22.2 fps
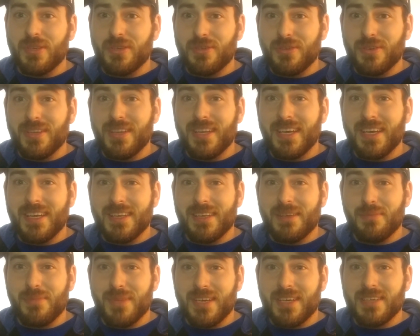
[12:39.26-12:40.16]
good
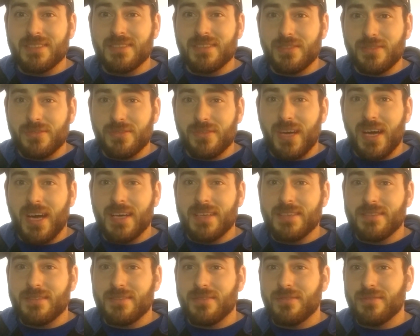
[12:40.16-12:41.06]
lately because of you
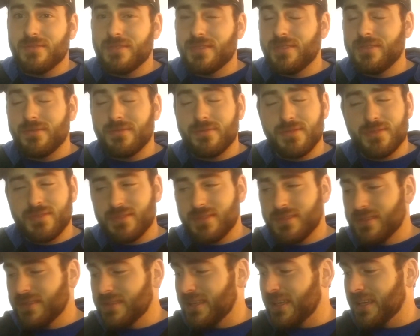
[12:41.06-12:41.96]
guys. So huge
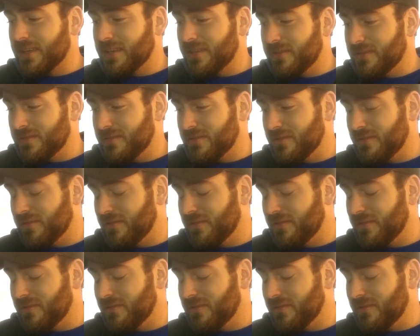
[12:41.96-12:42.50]
thank you to